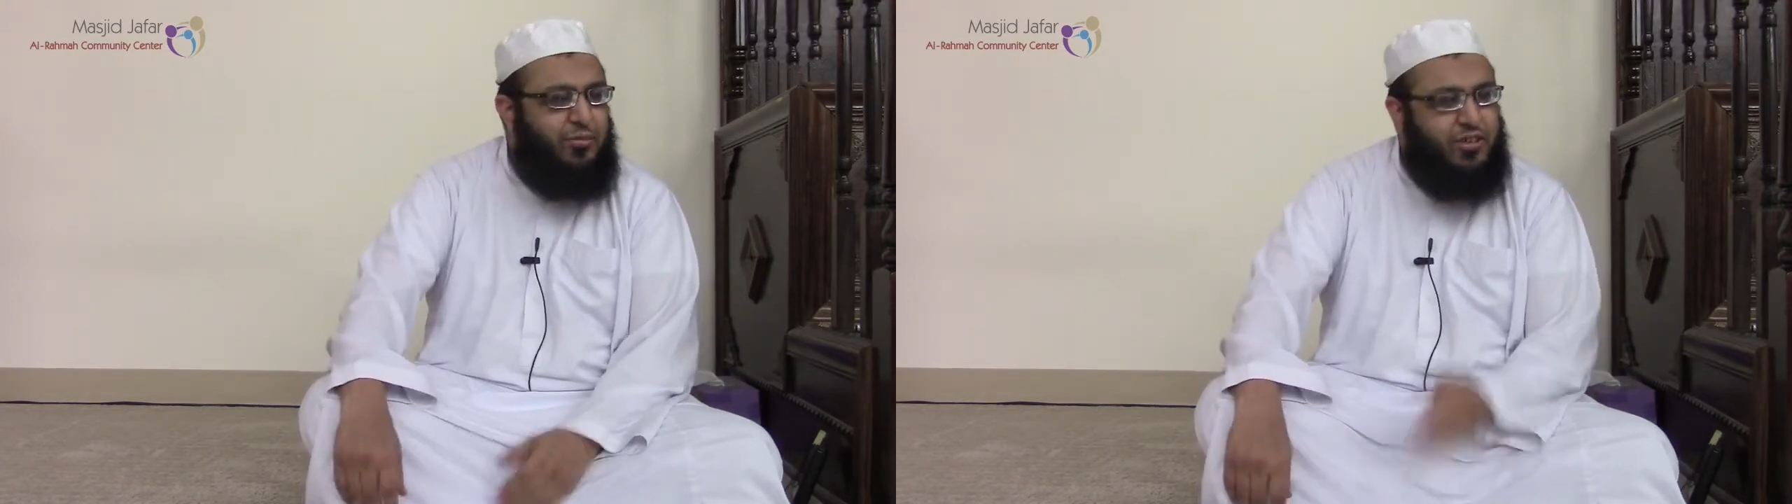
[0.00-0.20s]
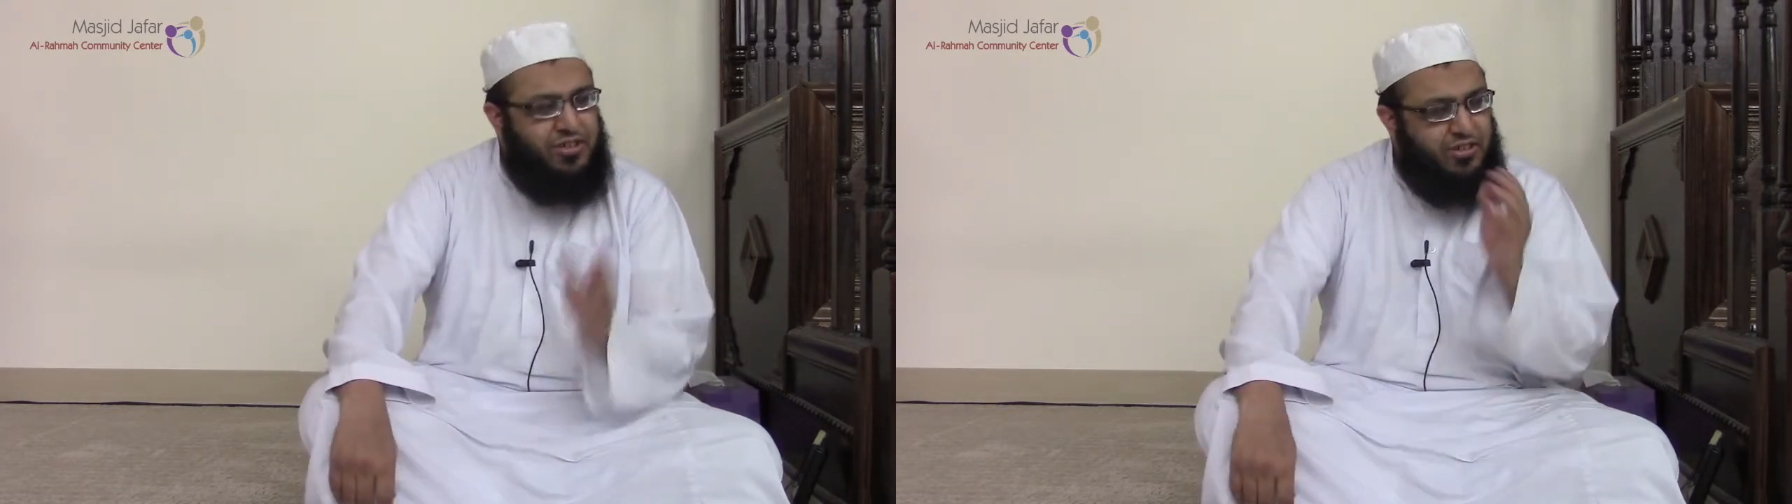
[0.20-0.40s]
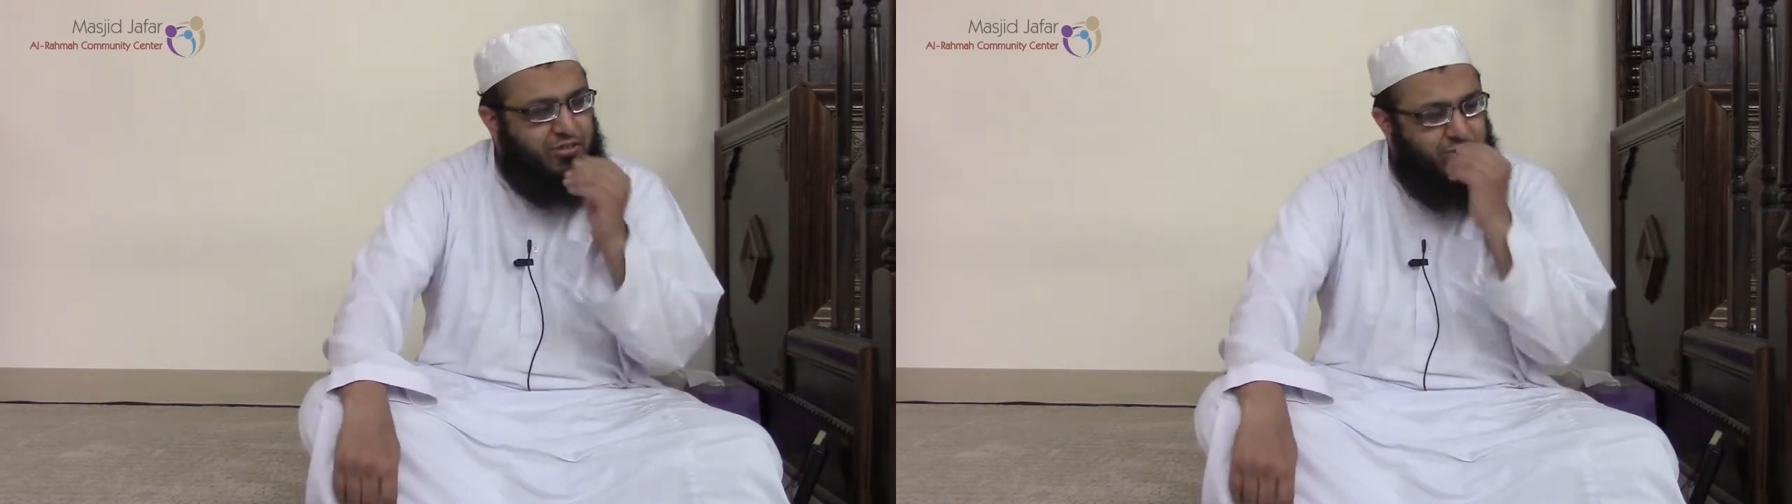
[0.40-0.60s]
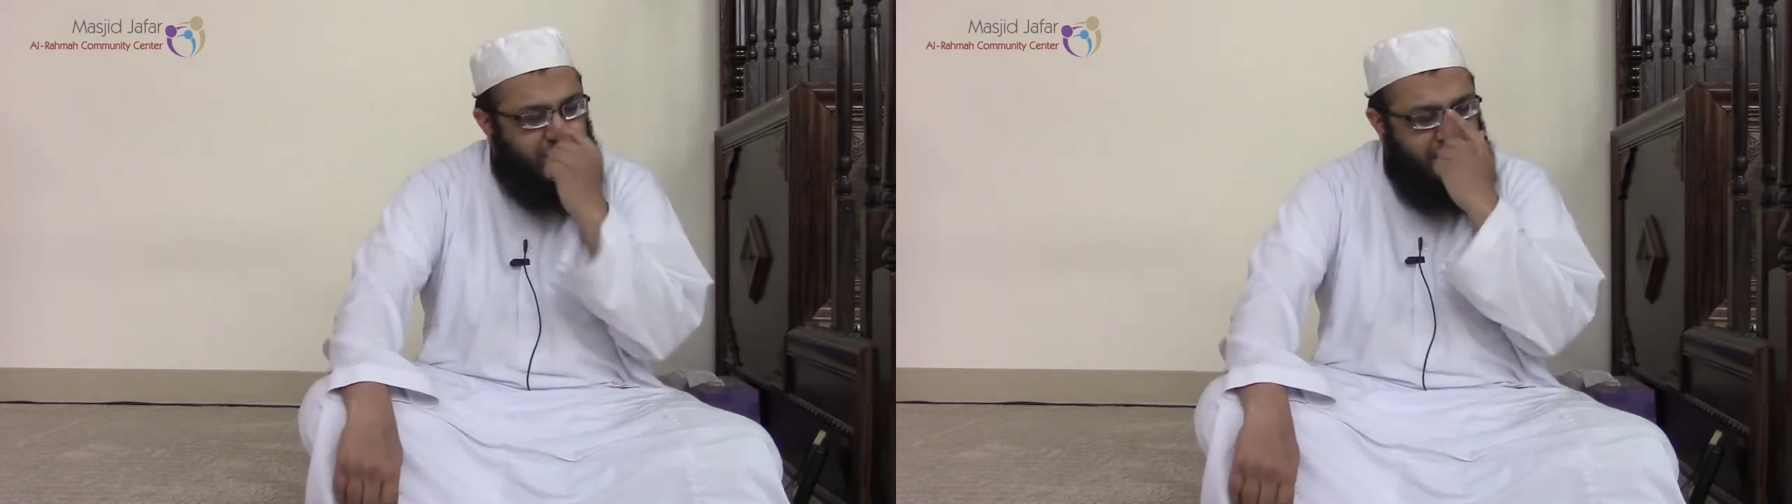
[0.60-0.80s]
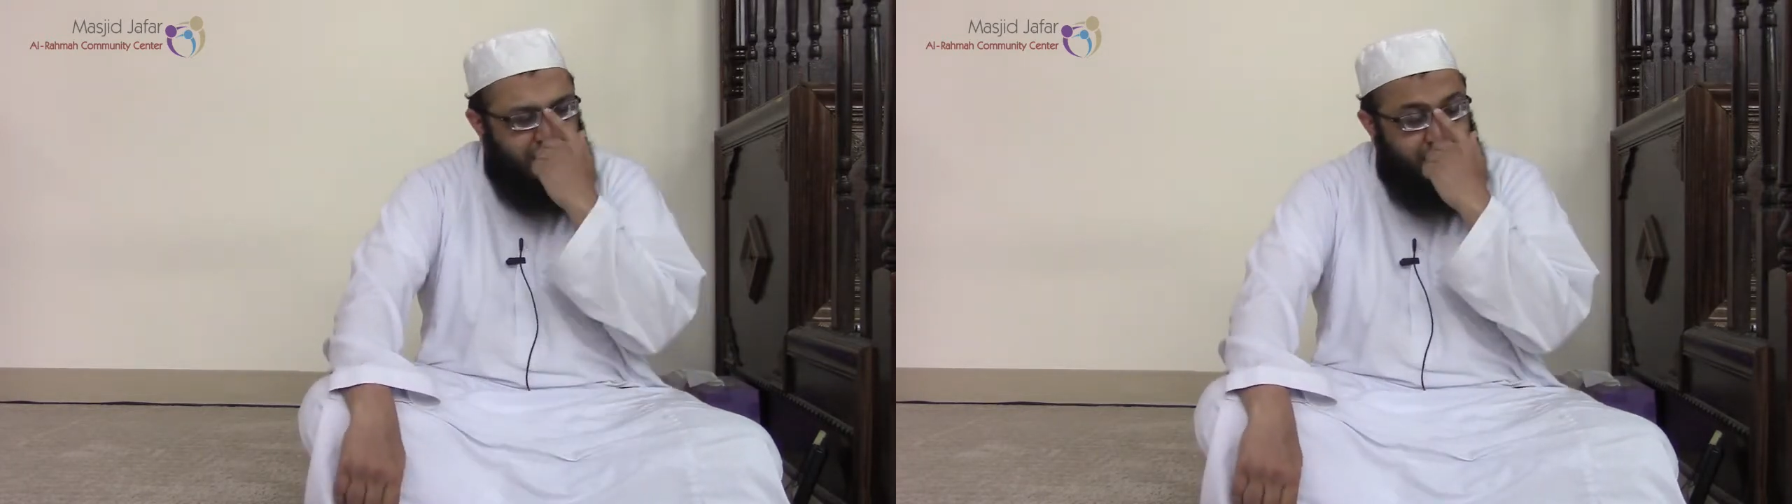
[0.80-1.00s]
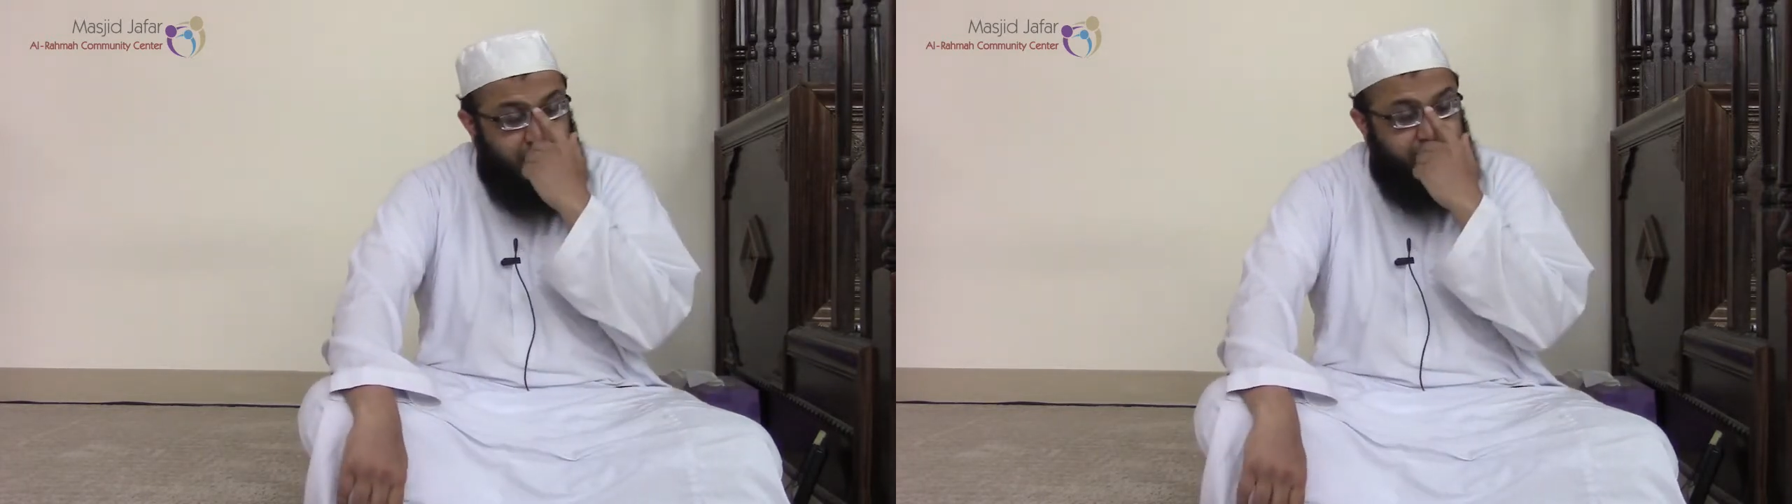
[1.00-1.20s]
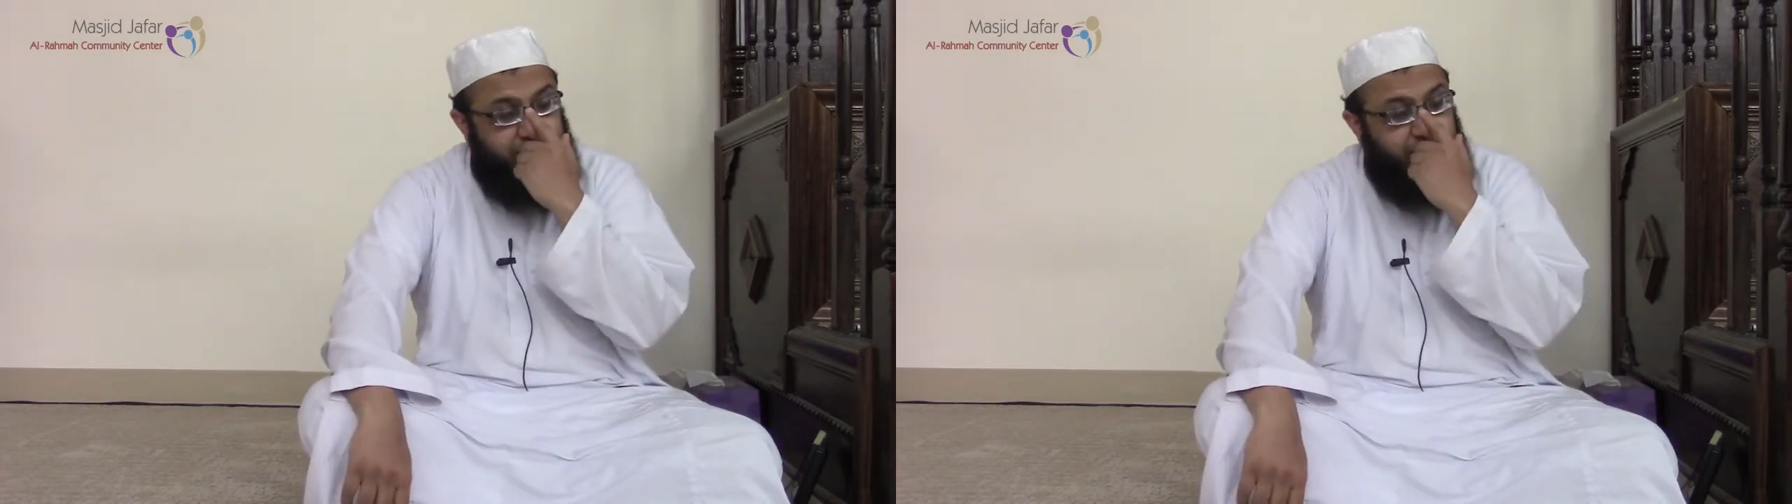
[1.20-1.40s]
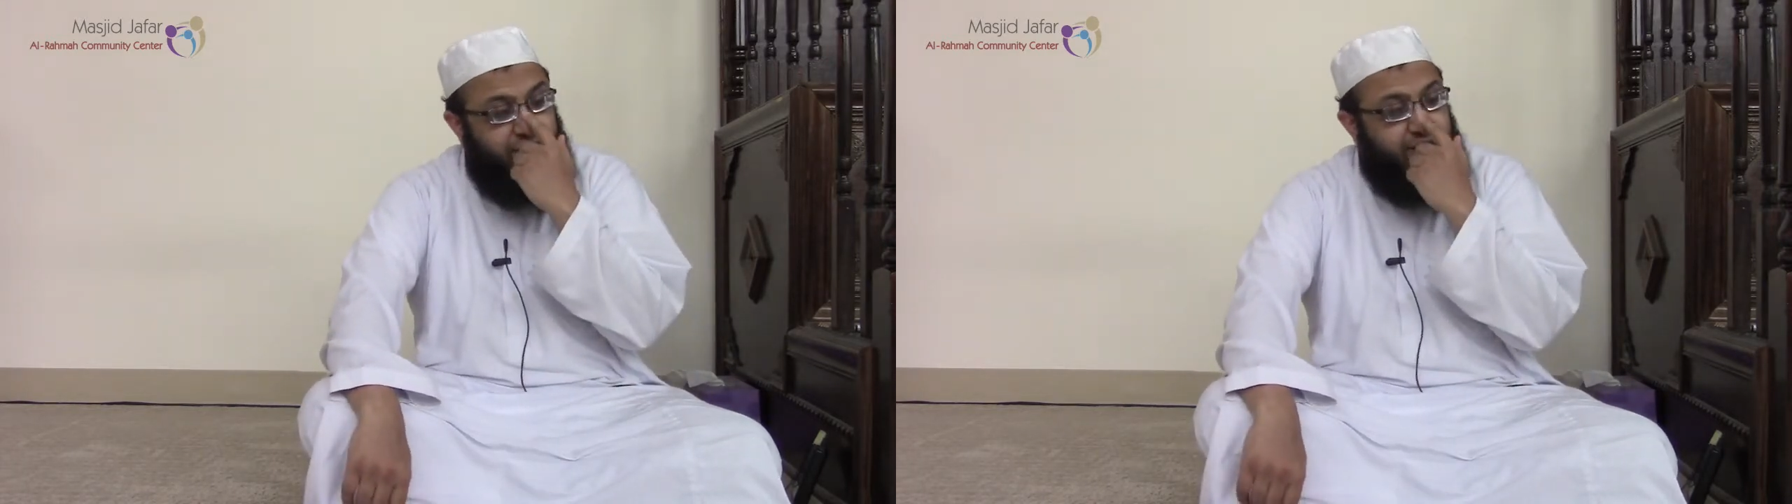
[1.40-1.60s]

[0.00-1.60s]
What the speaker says: mentioned in Surah Al-A'raf.